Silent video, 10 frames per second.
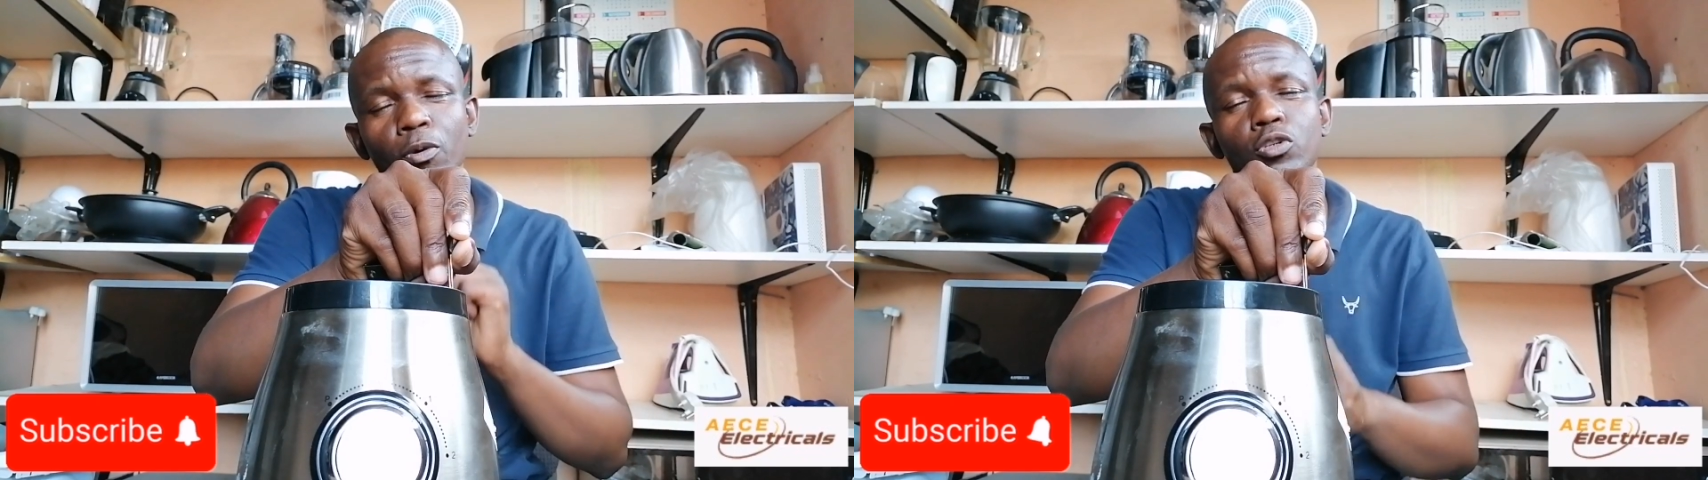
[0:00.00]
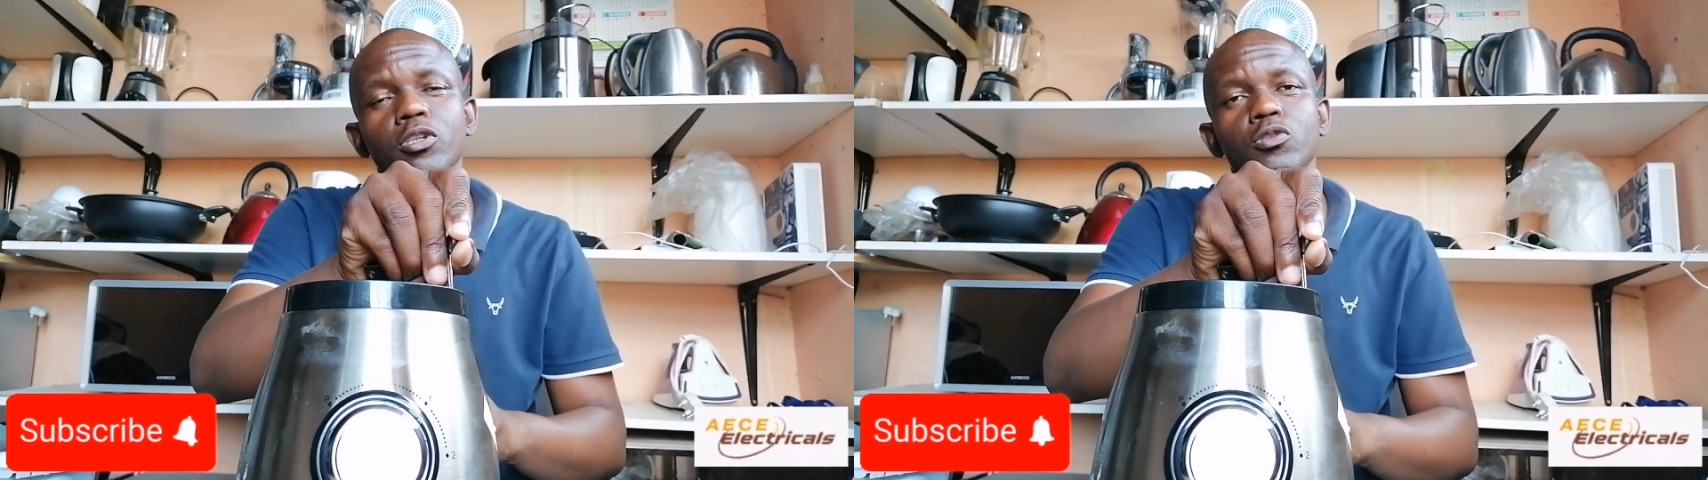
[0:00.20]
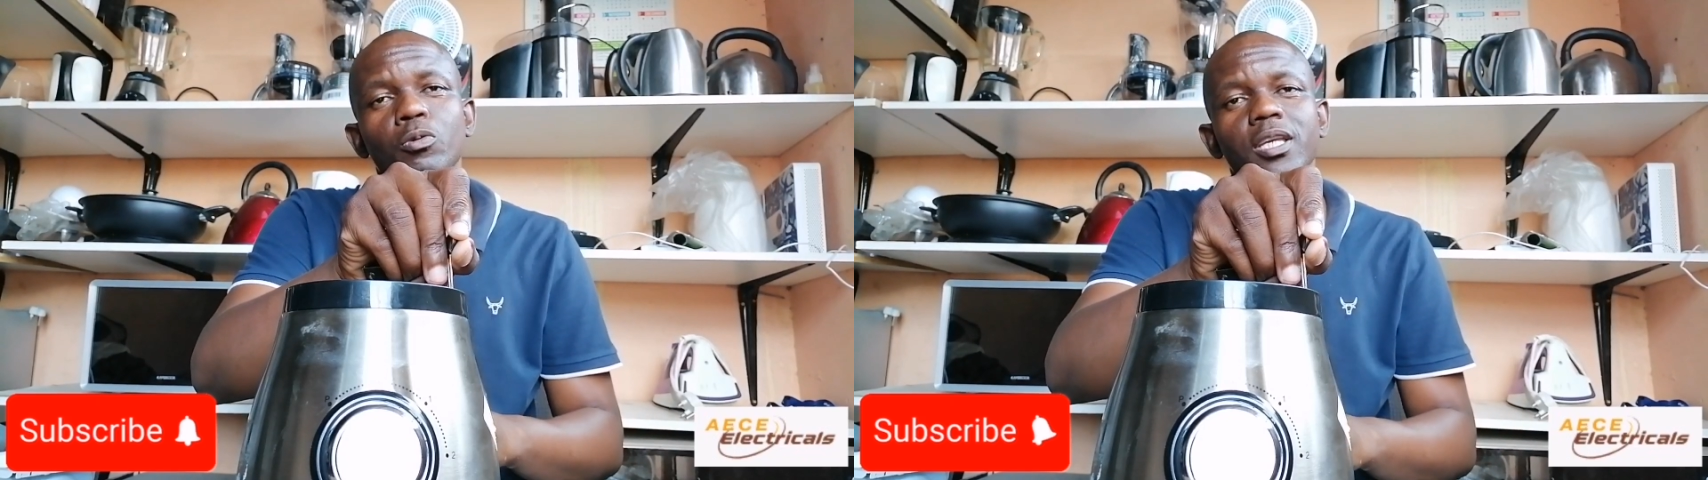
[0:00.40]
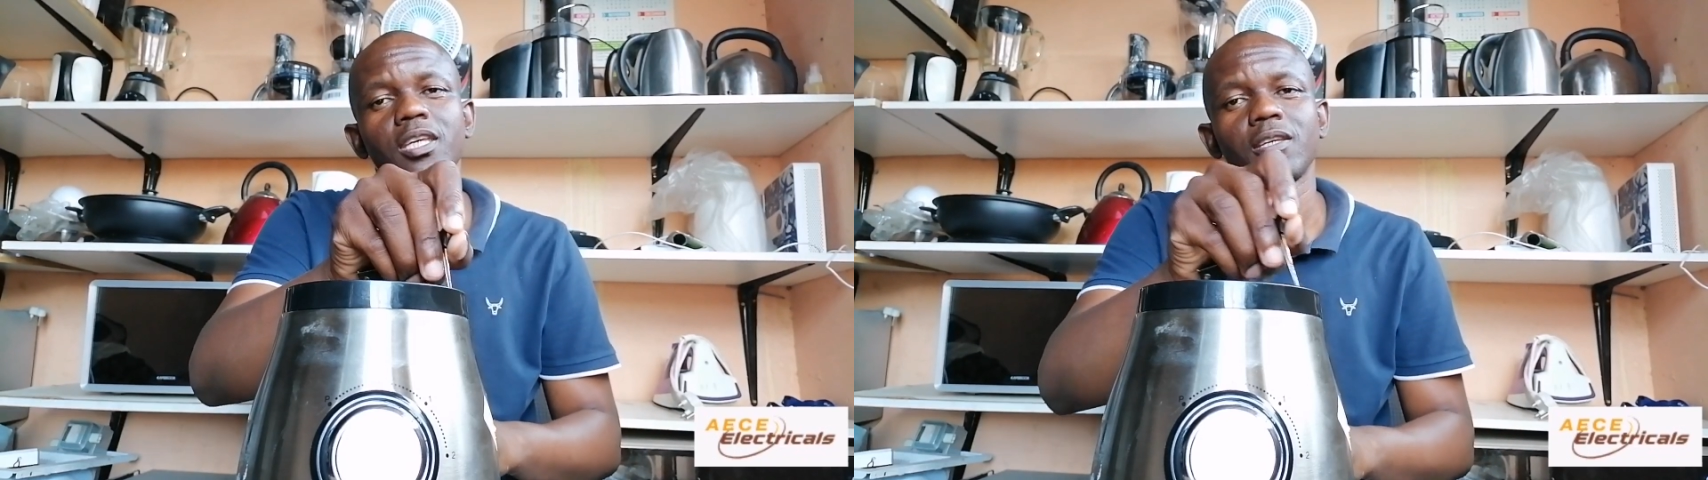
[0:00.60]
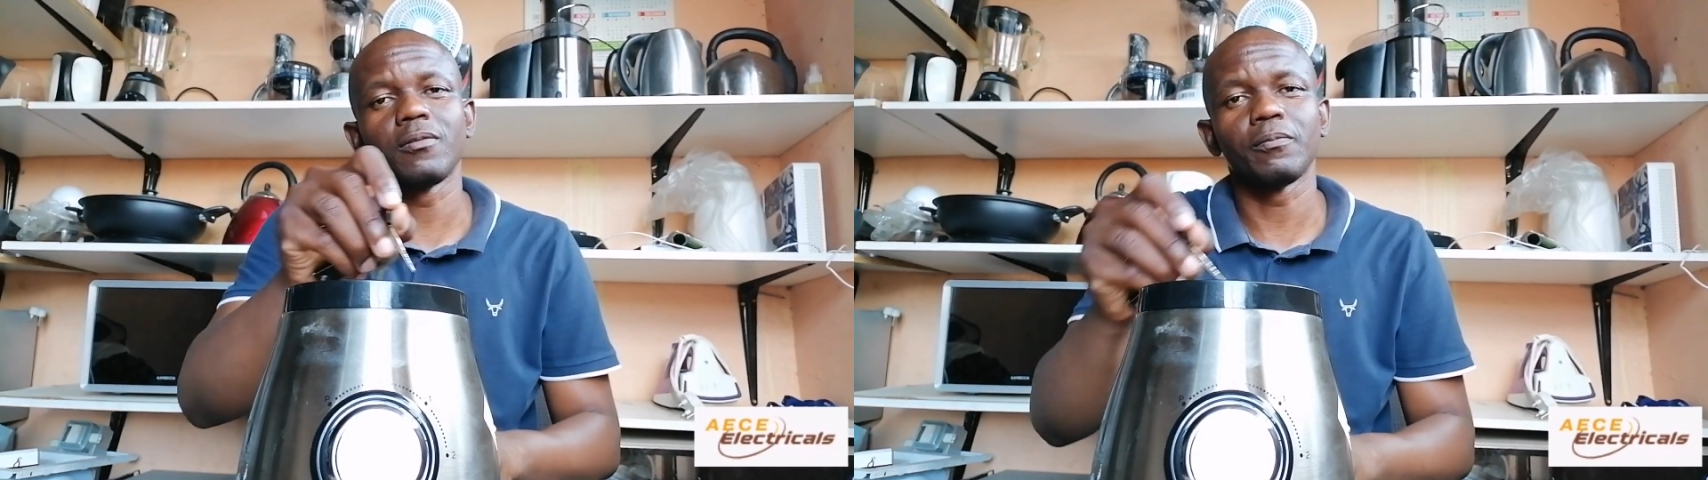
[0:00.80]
motor is working.